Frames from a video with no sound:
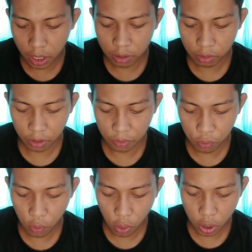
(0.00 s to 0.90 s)
the lesson
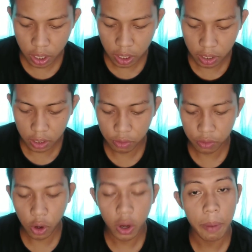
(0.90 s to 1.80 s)
4. Let's
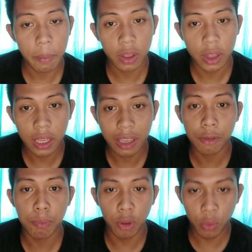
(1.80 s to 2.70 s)
talk about the
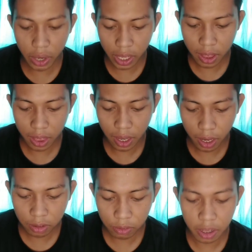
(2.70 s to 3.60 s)
exploring
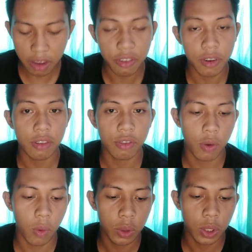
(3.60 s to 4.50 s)
text different
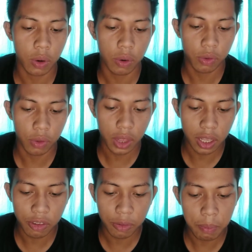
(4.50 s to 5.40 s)
cultures. So
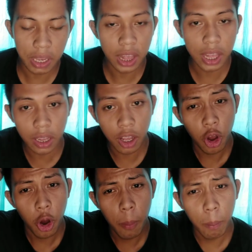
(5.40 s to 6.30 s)
this means that
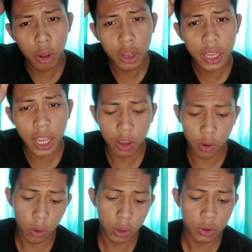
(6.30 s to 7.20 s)

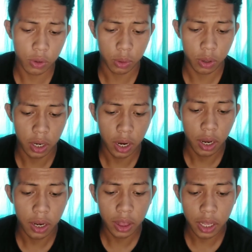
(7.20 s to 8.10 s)
multicultural
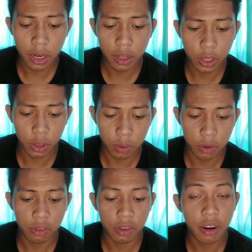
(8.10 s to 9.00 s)

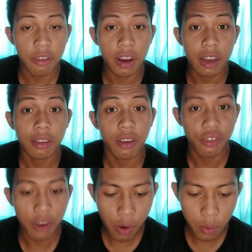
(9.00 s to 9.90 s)
literature serve as a
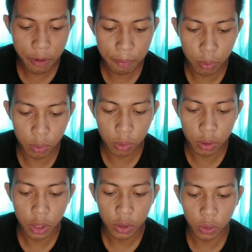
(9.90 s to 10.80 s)

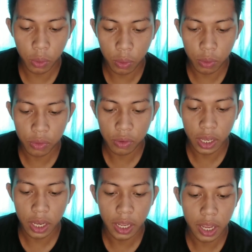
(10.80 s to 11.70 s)
powerful tools
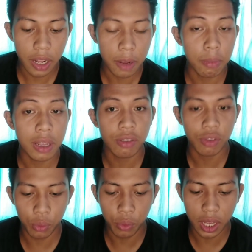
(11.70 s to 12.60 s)
in enabling
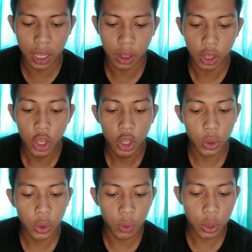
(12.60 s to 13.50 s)
students
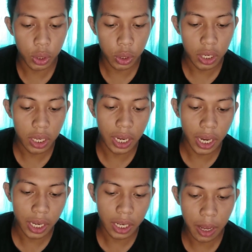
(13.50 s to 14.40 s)
to
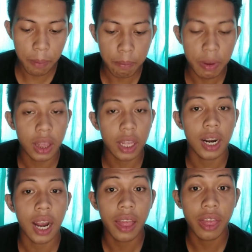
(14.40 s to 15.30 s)
gain a
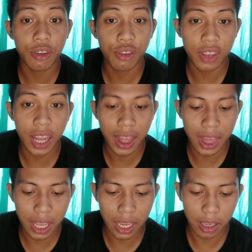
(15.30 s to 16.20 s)
better
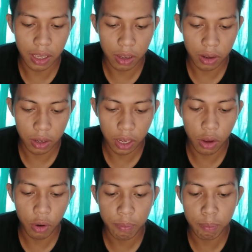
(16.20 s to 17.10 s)
understanding,
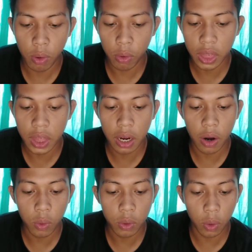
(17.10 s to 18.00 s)
okay, of both
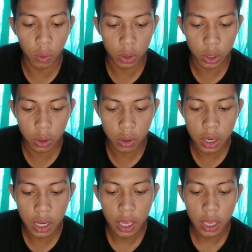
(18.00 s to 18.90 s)
their own
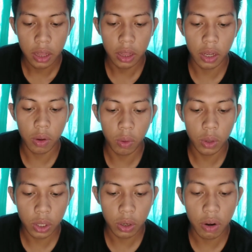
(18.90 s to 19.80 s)
culture, the
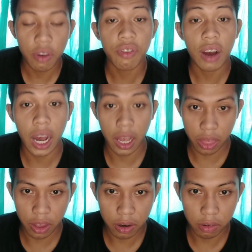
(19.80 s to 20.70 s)
culture of
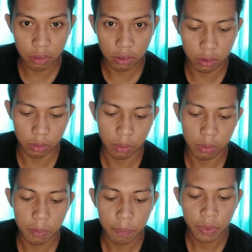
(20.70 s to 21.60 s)
others.
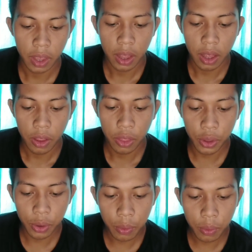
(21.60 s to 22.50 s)
So
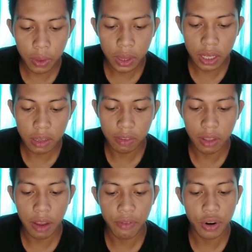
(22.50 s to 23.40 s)
through this
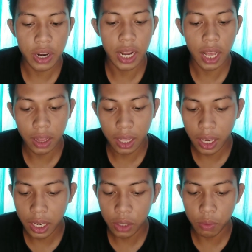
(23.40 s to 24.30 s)
deeper
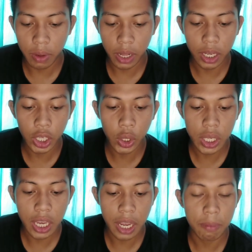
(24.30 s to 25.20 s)
knowledge,
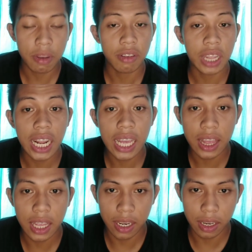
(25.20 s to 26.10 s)
relation can be
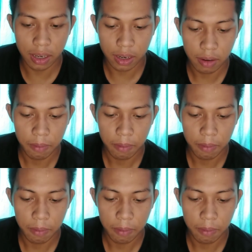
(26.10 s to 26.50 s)
strengthened